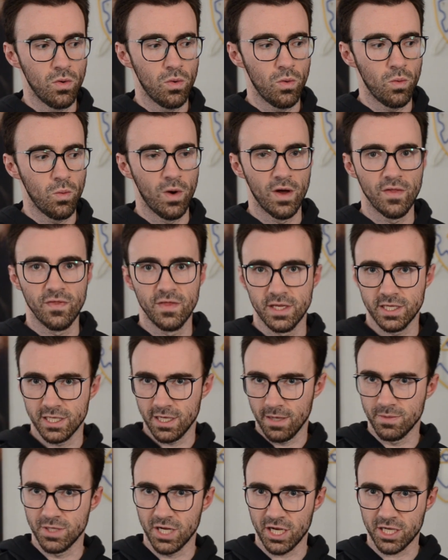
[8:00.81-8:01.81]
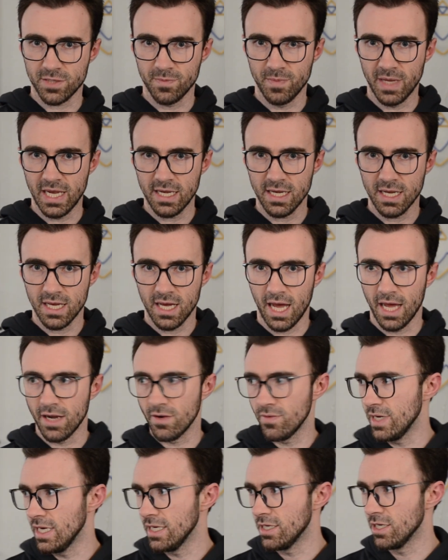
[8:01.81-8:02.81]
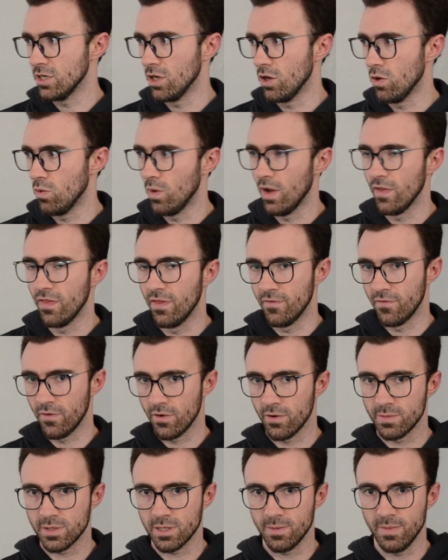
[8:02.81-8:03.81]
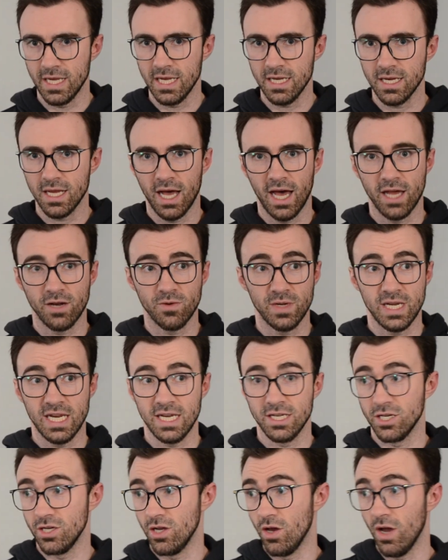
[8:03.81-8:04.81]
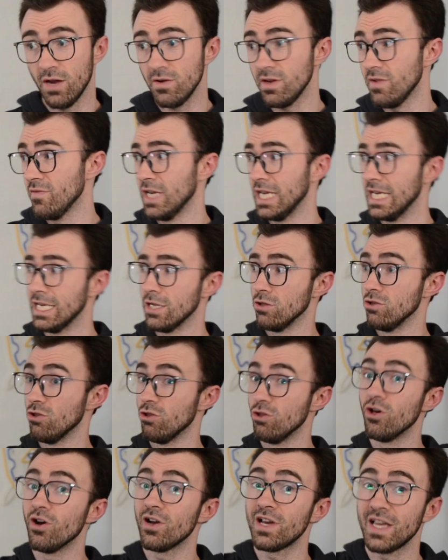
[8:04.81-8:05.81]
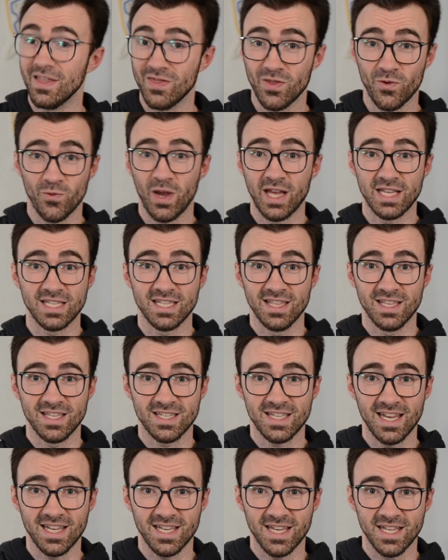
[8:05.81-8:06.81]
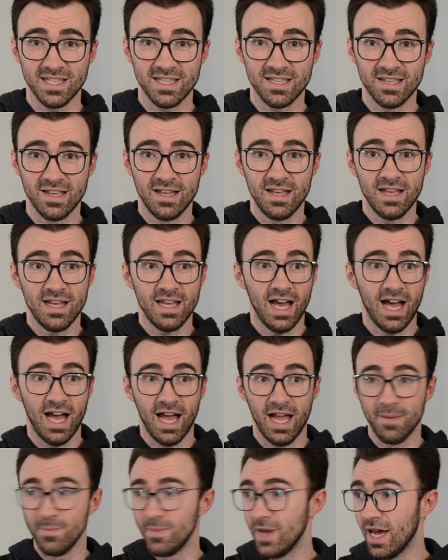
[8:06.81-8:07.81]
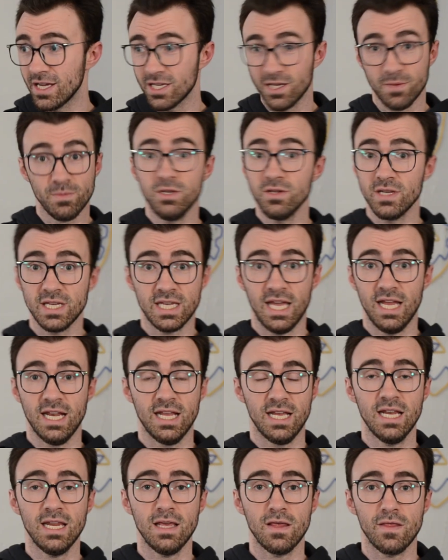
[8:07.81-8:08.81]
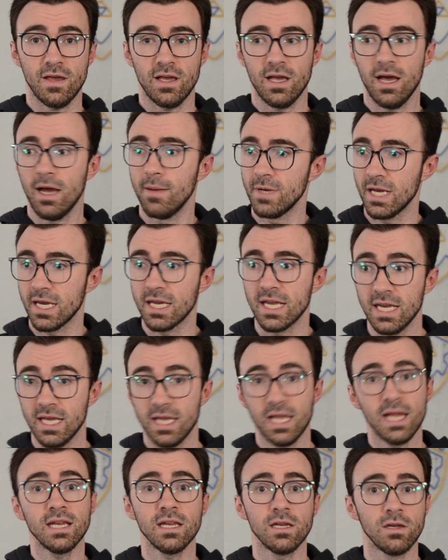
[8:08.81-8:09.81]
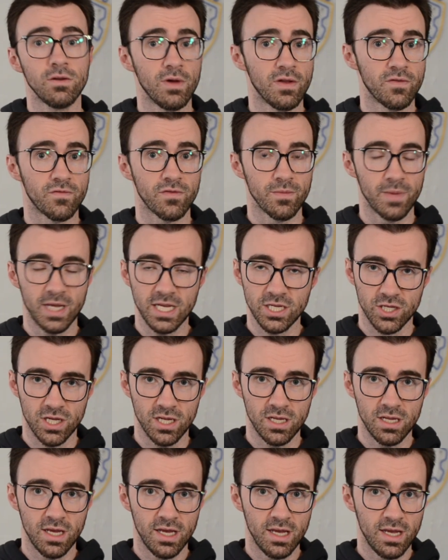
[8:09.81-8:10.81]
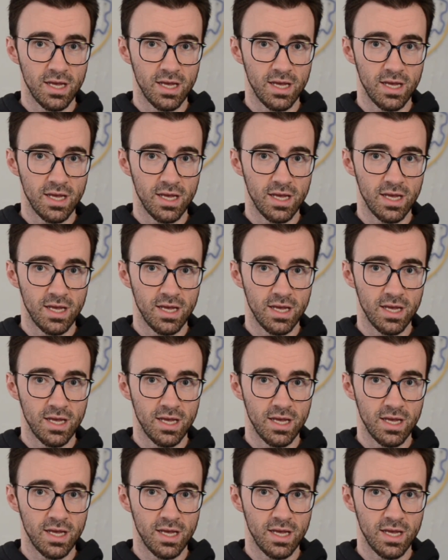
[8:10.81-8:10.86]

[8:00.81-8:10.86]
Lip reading: what the subjects mean. I don't need to know what the verbs mean. I don't even need to look at the rest of the sentence. I'm not communicating anything. I'm not getting any new information.